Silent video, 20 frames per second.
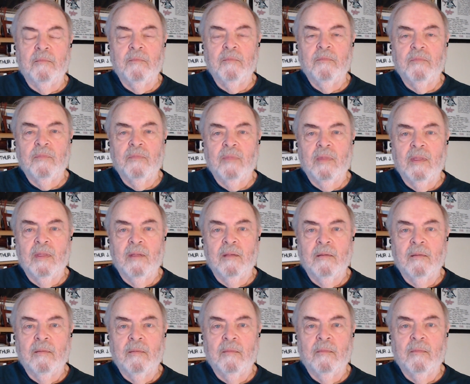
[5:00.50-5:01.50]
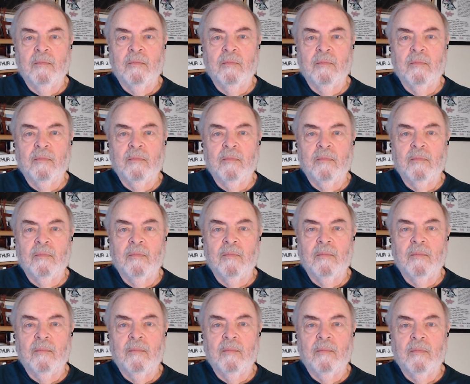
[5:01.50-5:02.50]

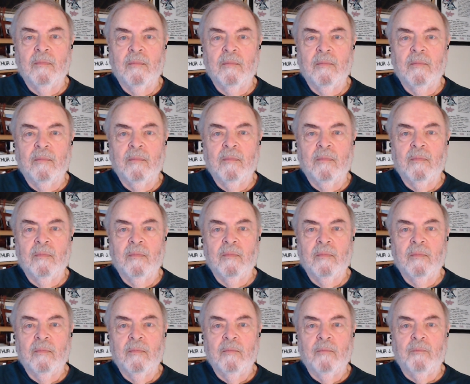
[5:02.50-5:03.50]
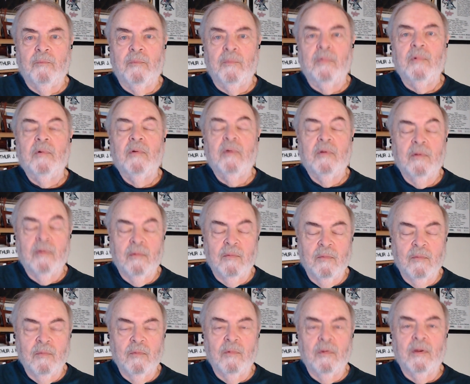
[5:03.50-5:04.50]

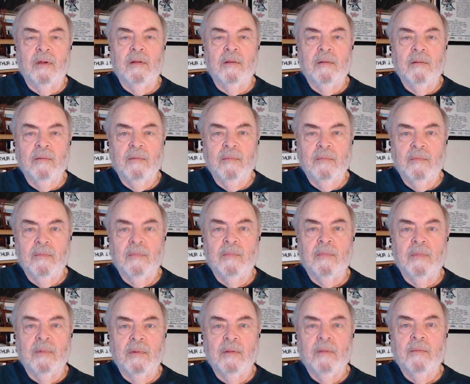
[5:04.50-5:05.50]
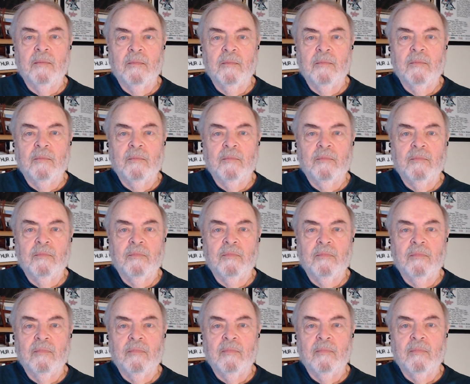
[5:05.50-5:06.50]

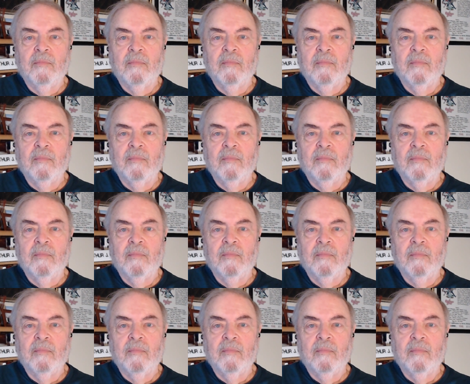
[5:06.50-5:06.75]
(silent)